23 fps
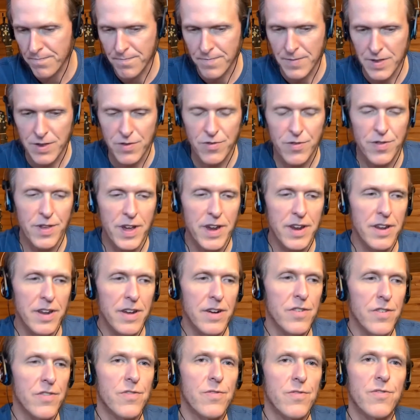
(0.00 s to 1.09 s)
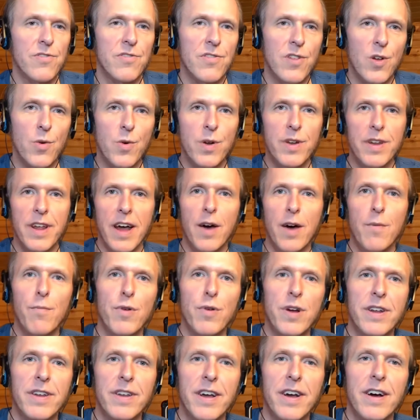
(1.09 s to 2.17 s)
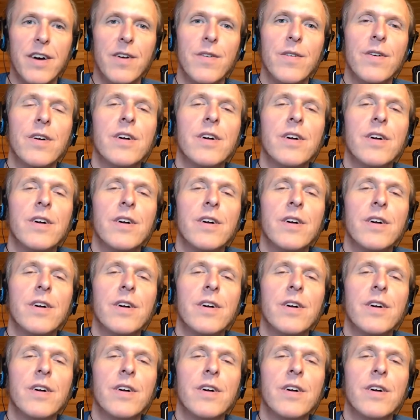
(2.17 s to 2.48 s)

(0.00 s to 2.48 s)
So the idea here is slow it down, bring it down.